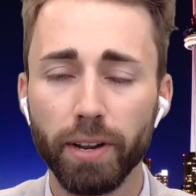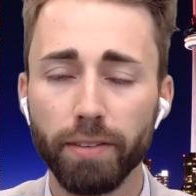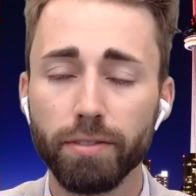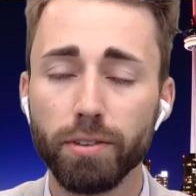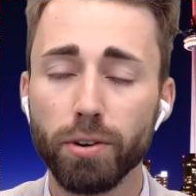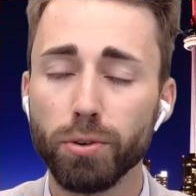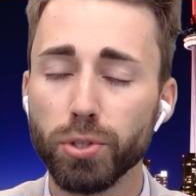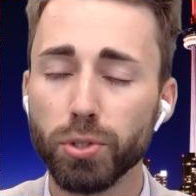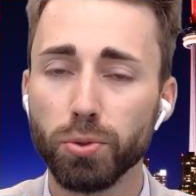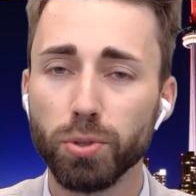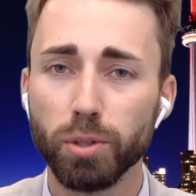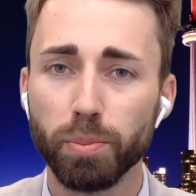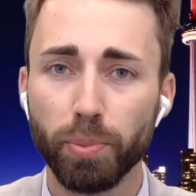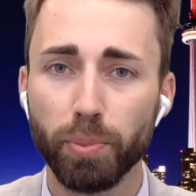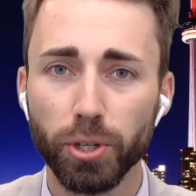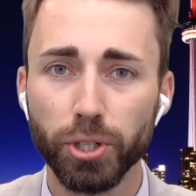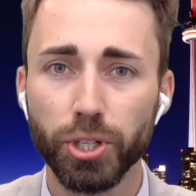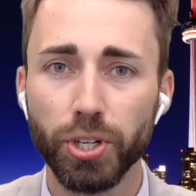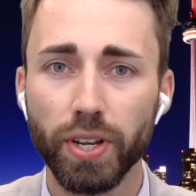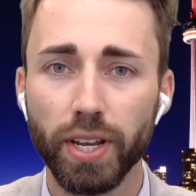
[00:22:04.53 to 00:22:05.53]
of those who is
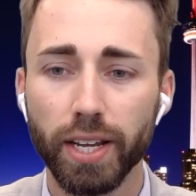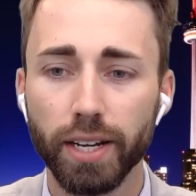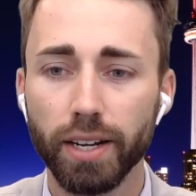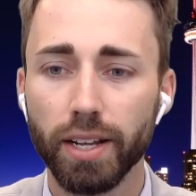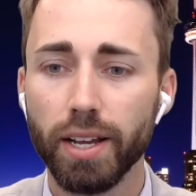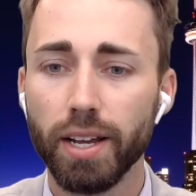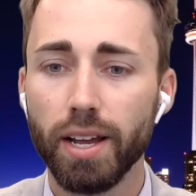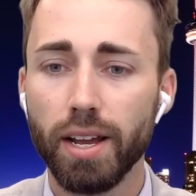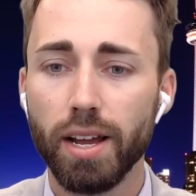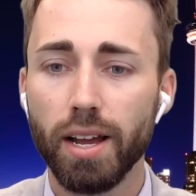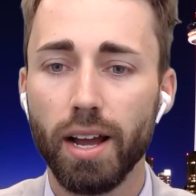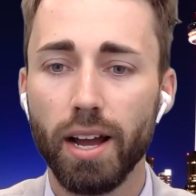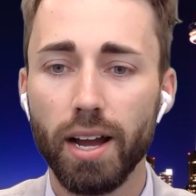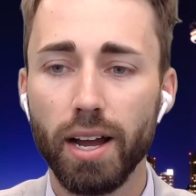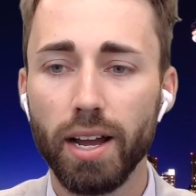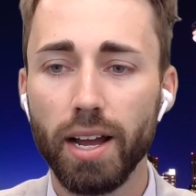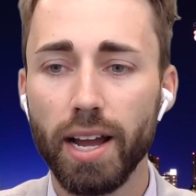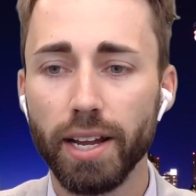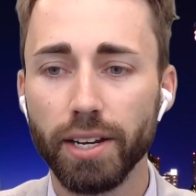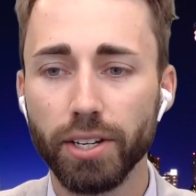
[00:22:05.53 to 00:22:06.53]
pushing it
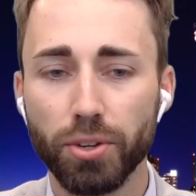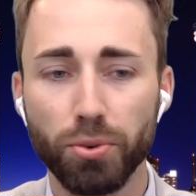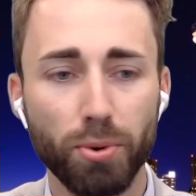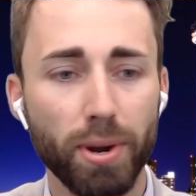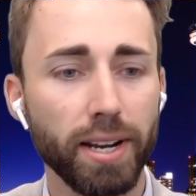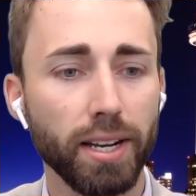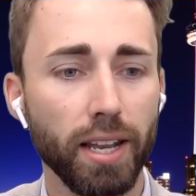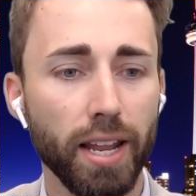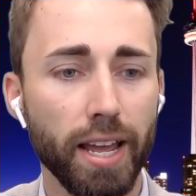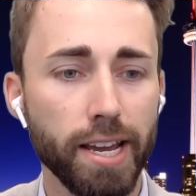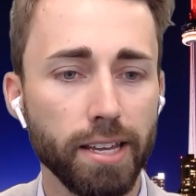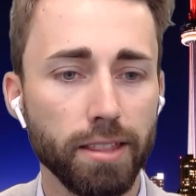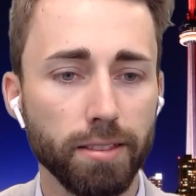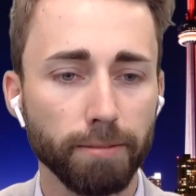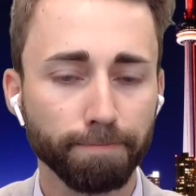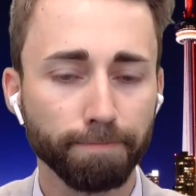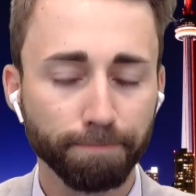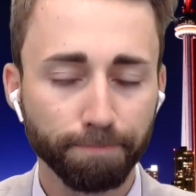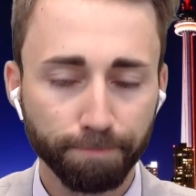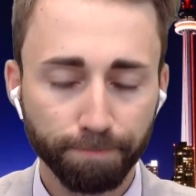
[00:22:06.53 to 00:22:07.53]
at great length.
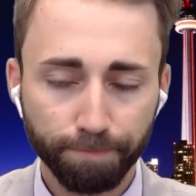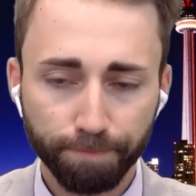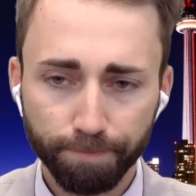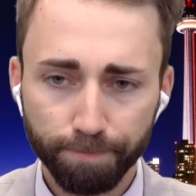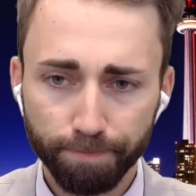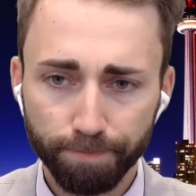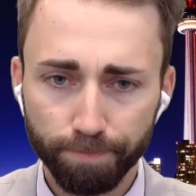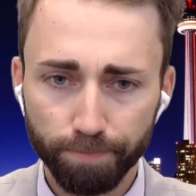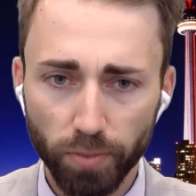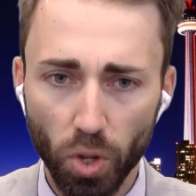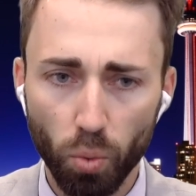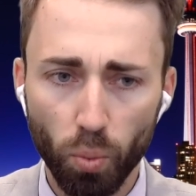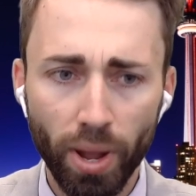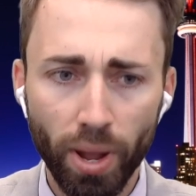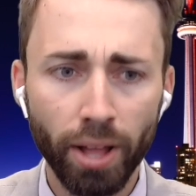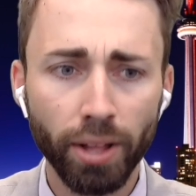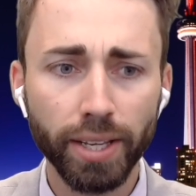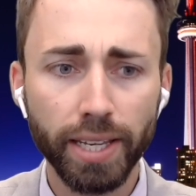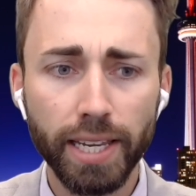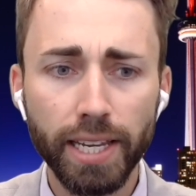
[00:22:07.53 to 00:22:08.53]

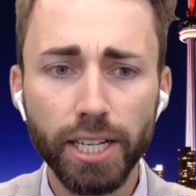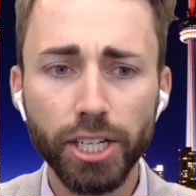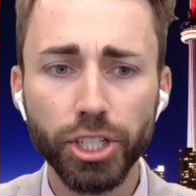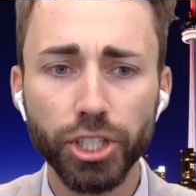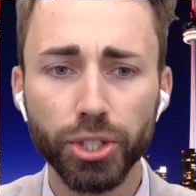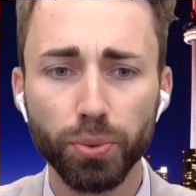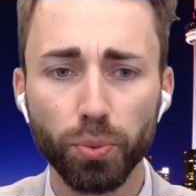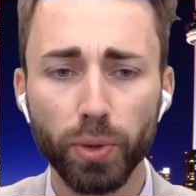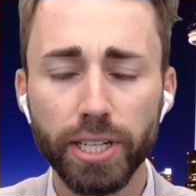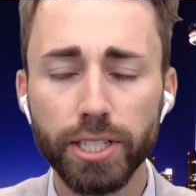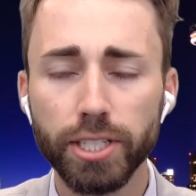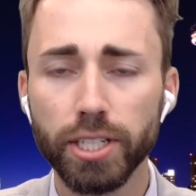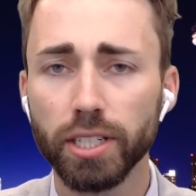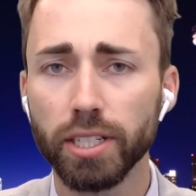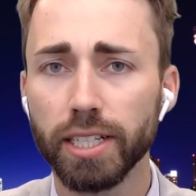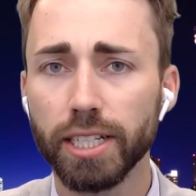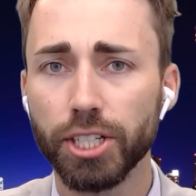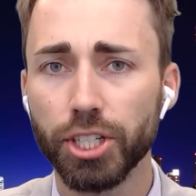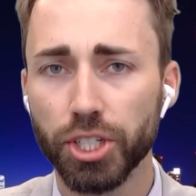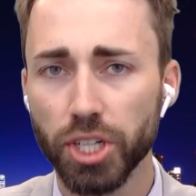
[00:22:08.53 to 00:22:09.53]
Well, he
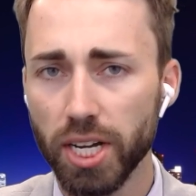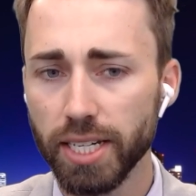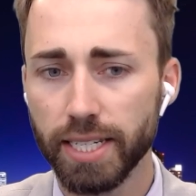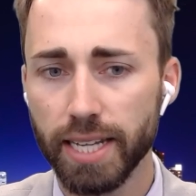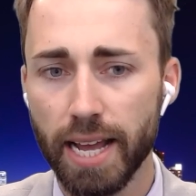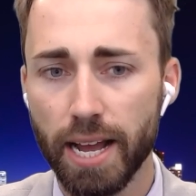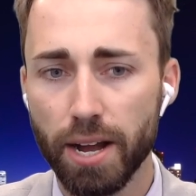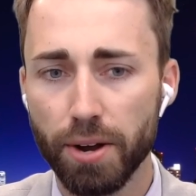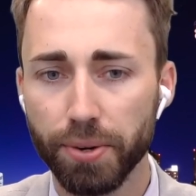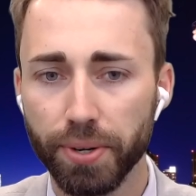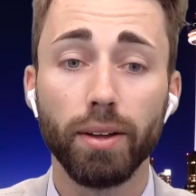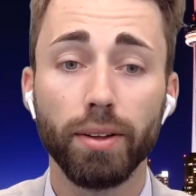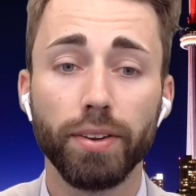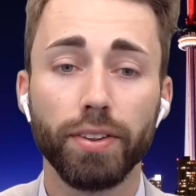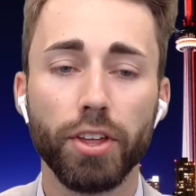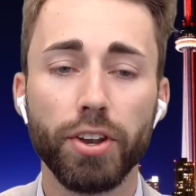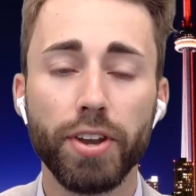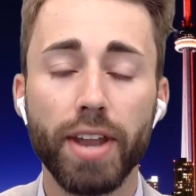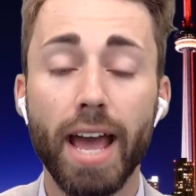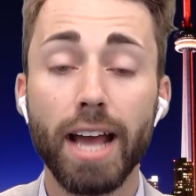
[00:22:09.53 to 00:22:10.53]
recently shut down
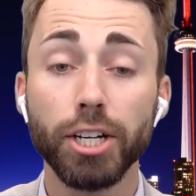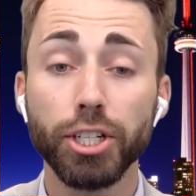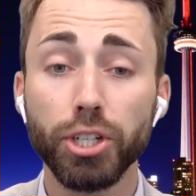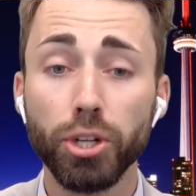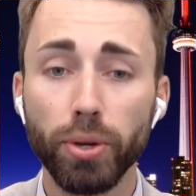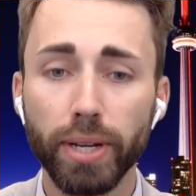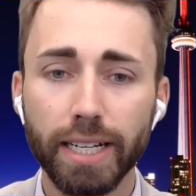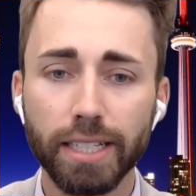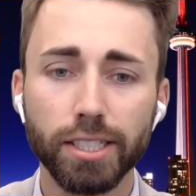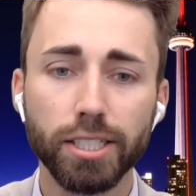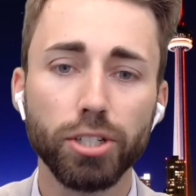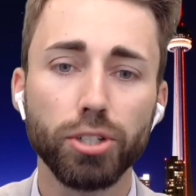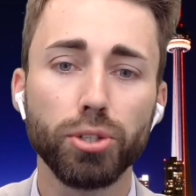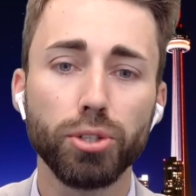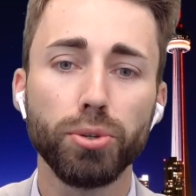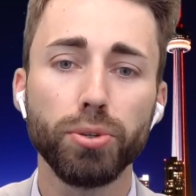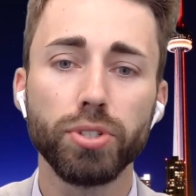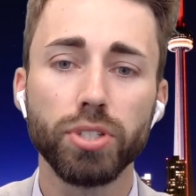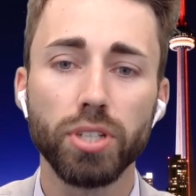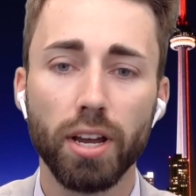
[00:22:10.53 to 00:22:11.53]
the National
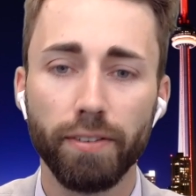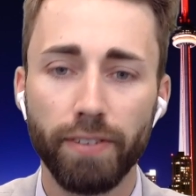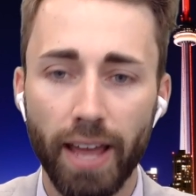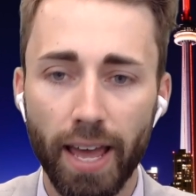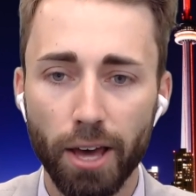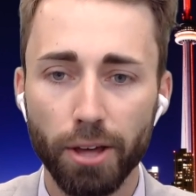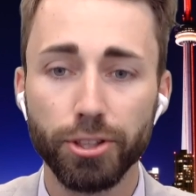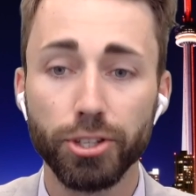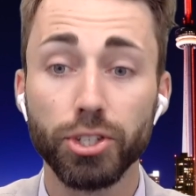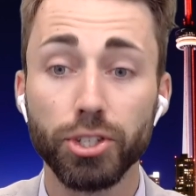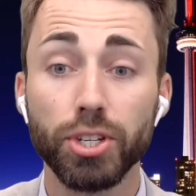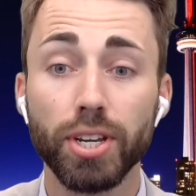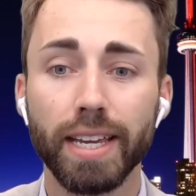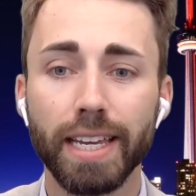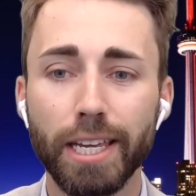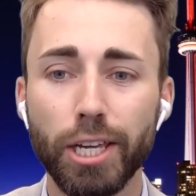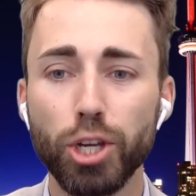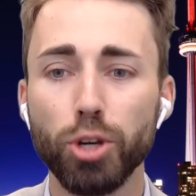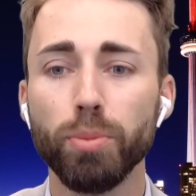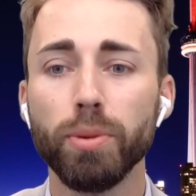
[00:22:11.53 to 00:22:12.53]
Institutes of Health's
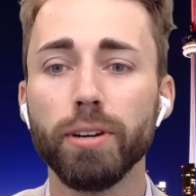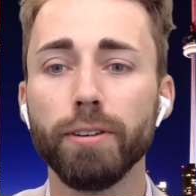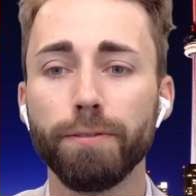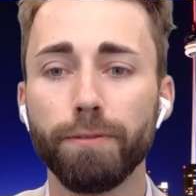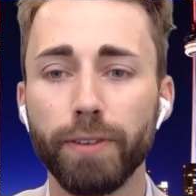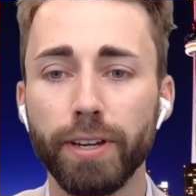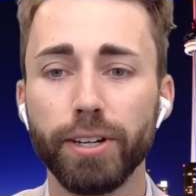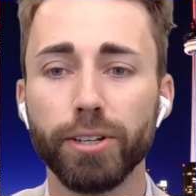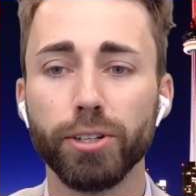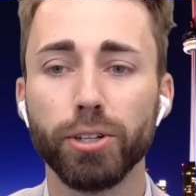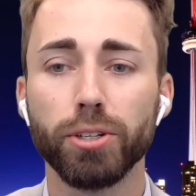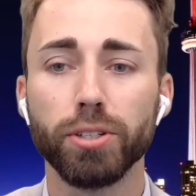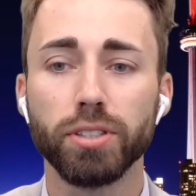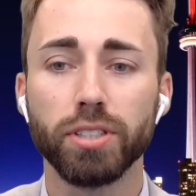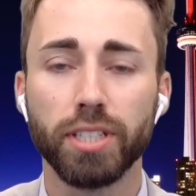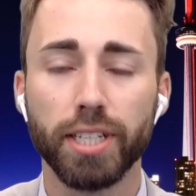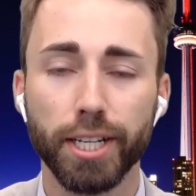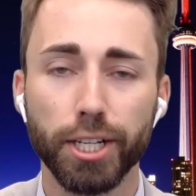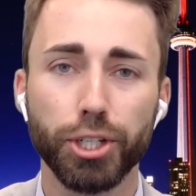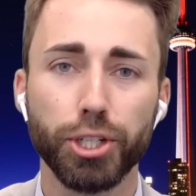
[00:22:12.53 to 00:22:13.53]
Human Fetal
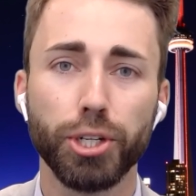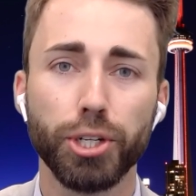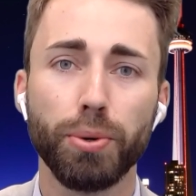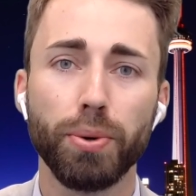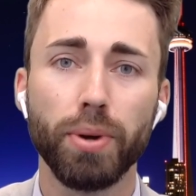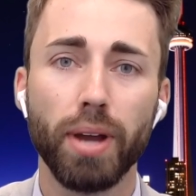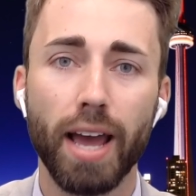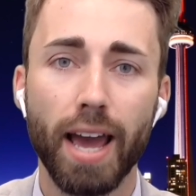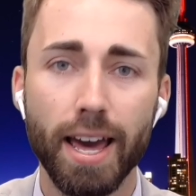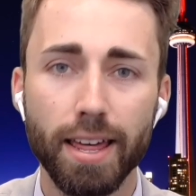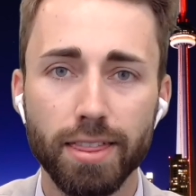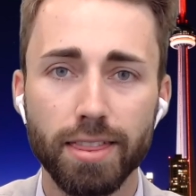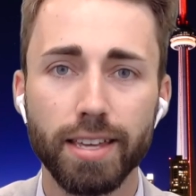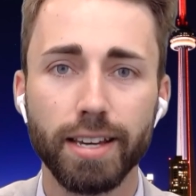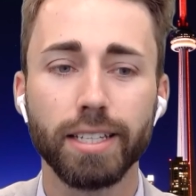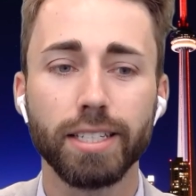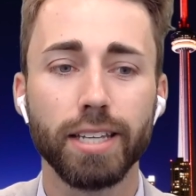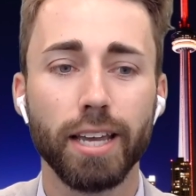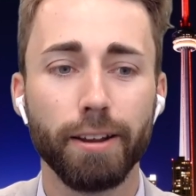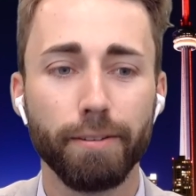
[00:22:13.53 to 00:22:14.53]
Tissue
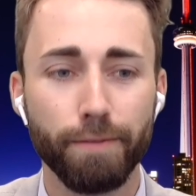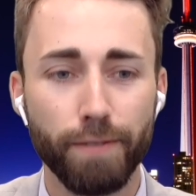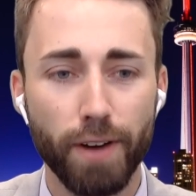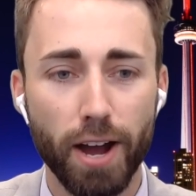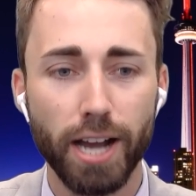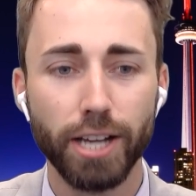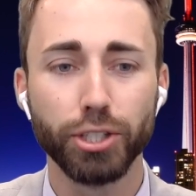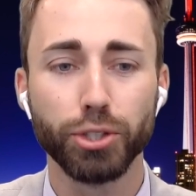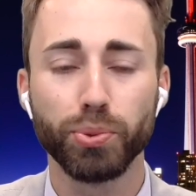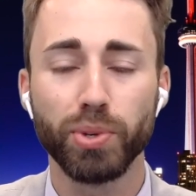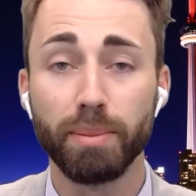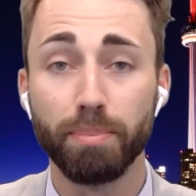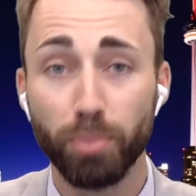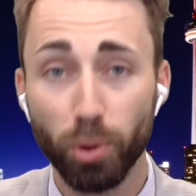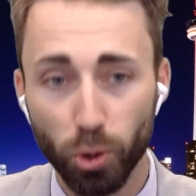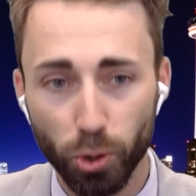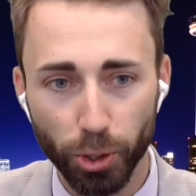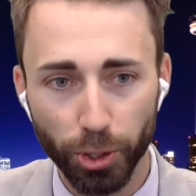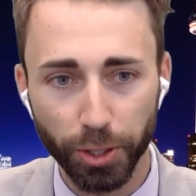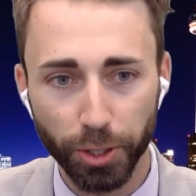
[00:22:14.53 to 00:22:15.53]
Ethics Advisory
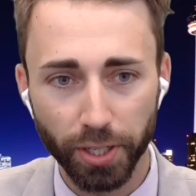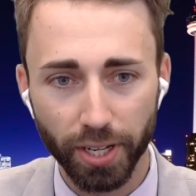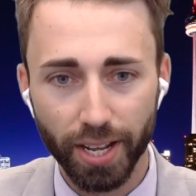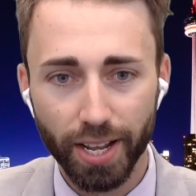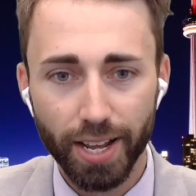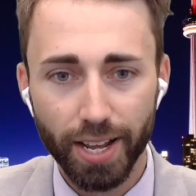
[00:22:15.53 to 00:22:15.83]
Board.